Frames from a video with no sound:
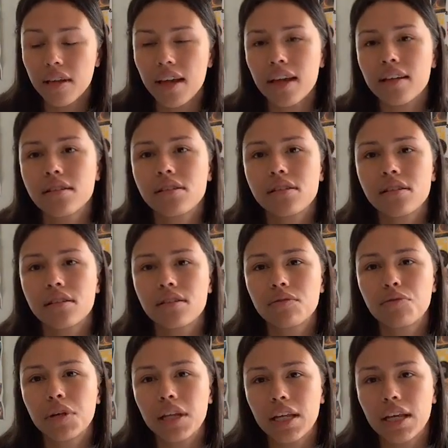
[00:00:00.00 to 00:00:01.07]
is
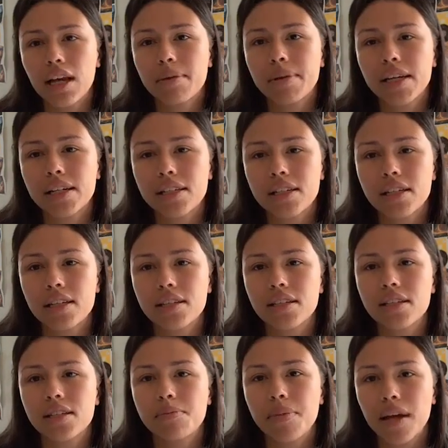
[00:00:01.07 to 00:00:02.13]
really coming into this
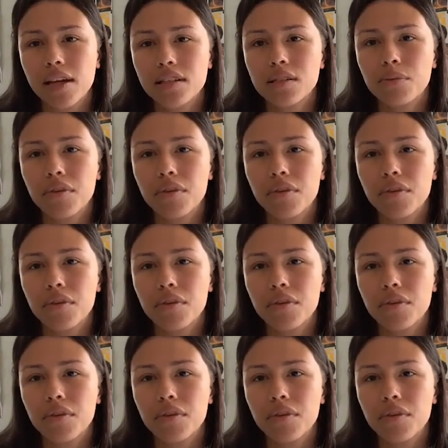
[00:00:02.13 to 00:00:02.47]
space